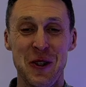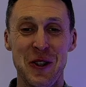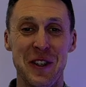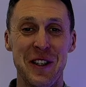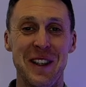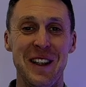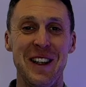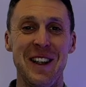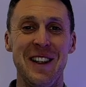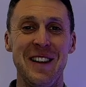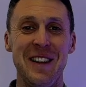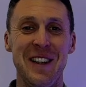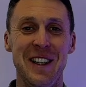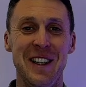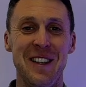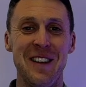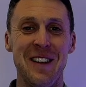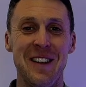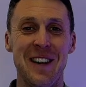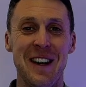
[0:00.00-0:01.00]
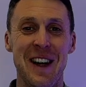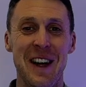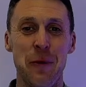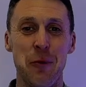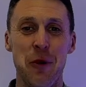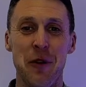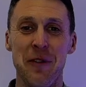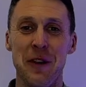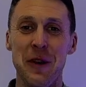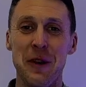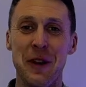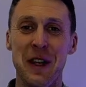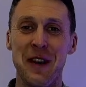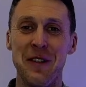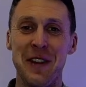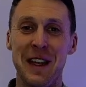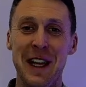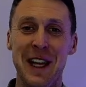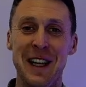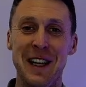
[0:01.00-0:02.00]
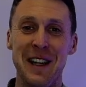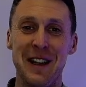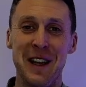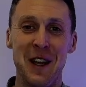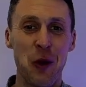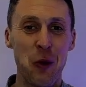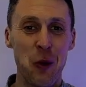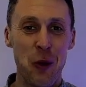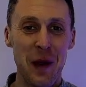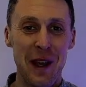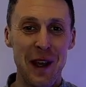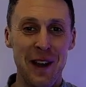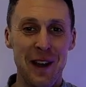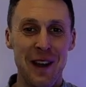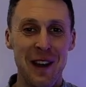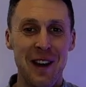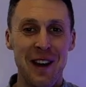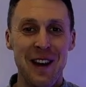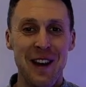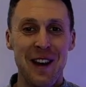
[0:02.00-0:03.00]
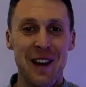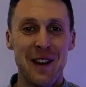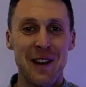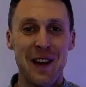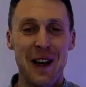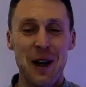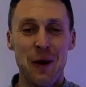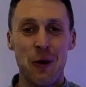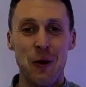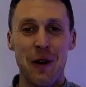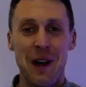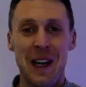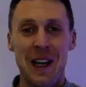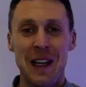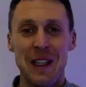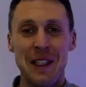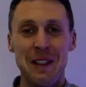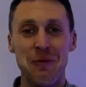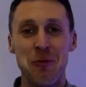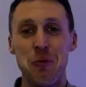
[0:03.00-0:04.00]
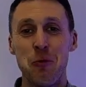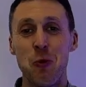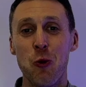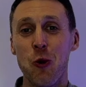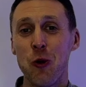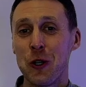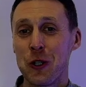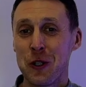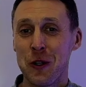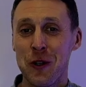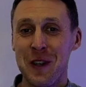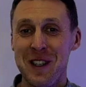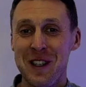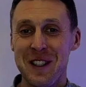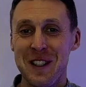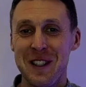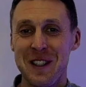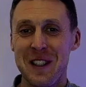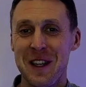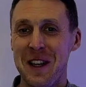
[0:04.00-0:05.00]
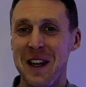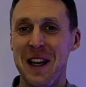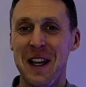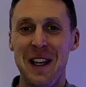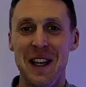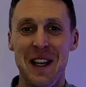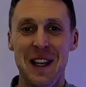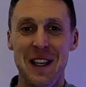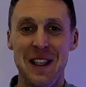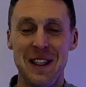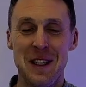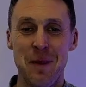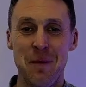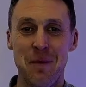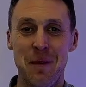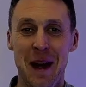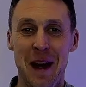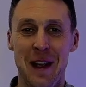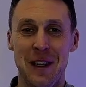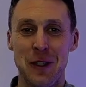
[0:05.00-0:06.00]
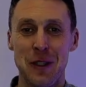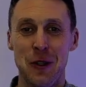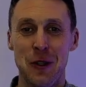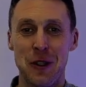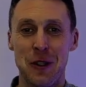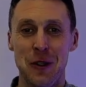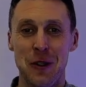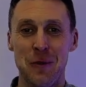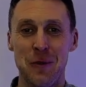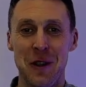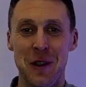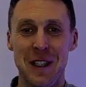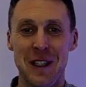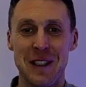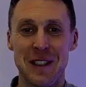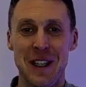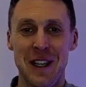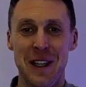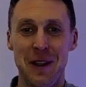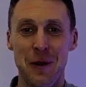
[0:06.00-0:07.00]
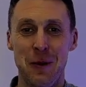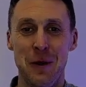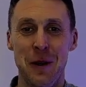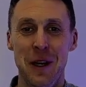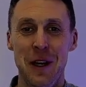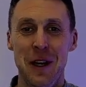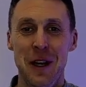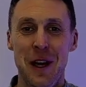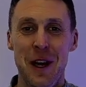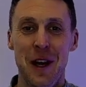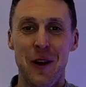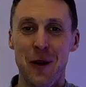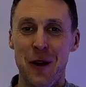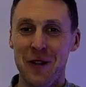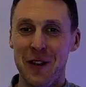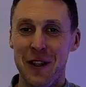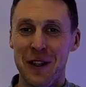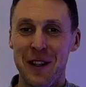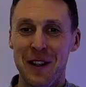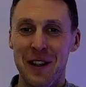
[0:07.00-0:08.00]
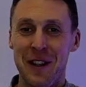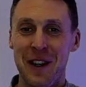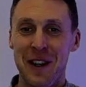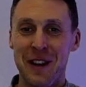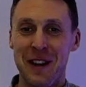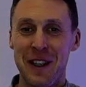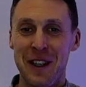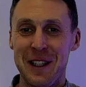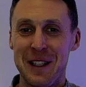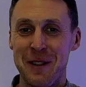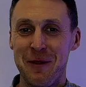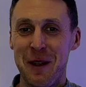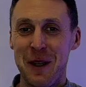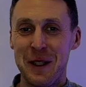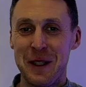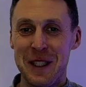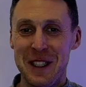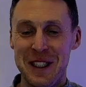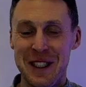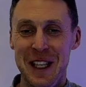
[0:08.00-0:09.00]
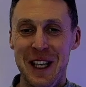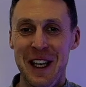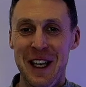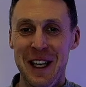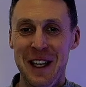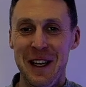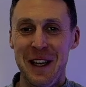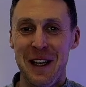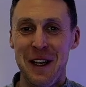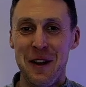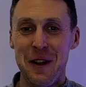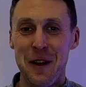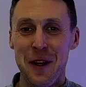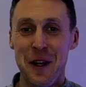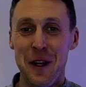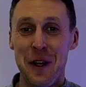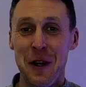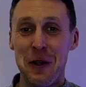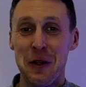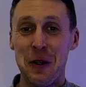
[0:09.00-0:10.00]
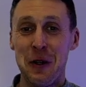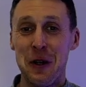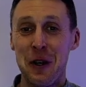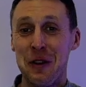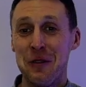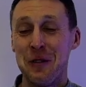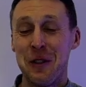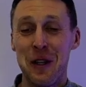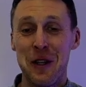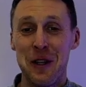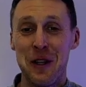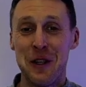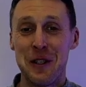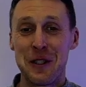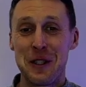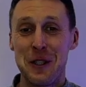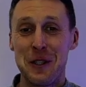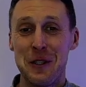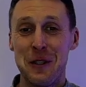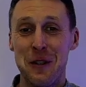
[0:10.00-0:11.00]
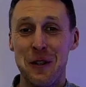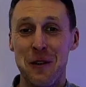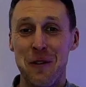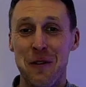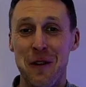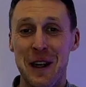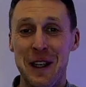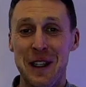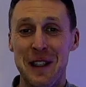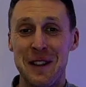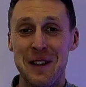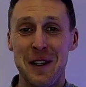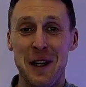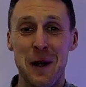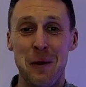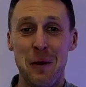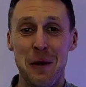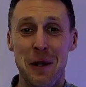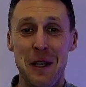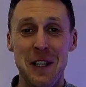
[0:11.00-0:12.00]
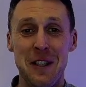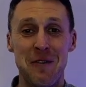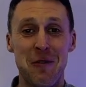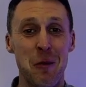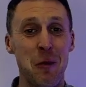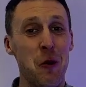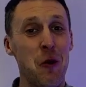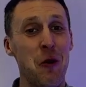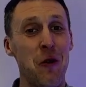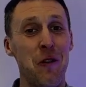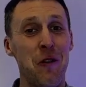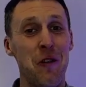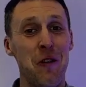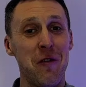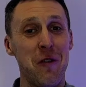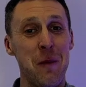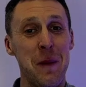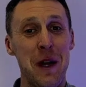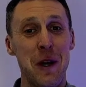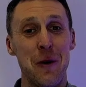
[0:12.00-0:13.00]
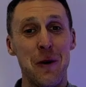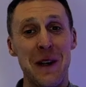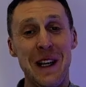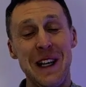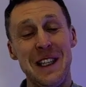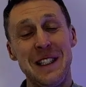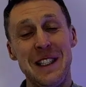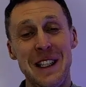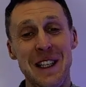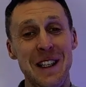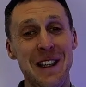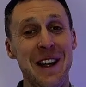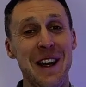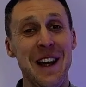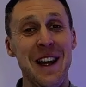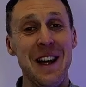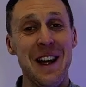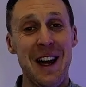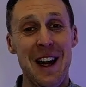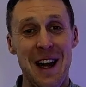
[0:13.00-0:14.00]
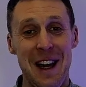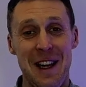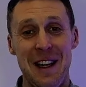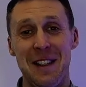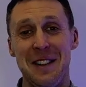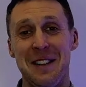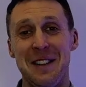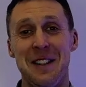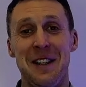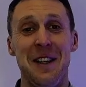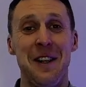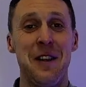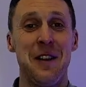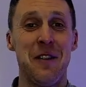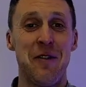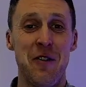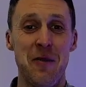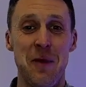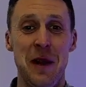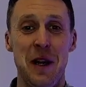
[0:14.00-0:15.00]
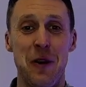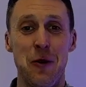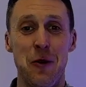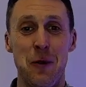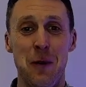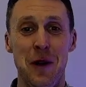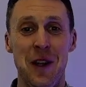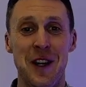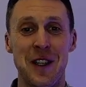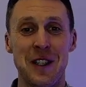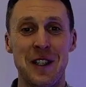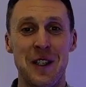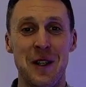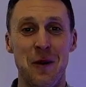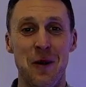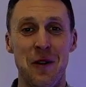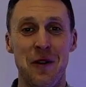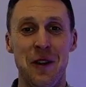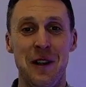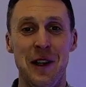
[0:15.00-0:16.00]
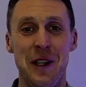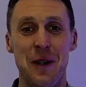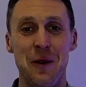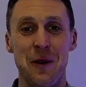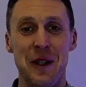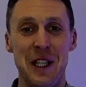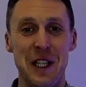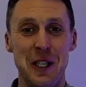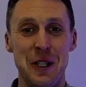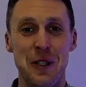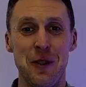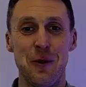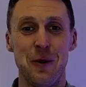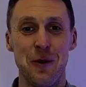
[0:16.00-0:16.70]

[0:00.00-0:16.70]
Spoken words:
on in the year, and without giving anything away, that will add even more choice to Nike's Max Cushion running silo. However, I think it's fair to say that a lot of runners should find a place for both the Vomero 18 and the Vomero Plus within their running shoe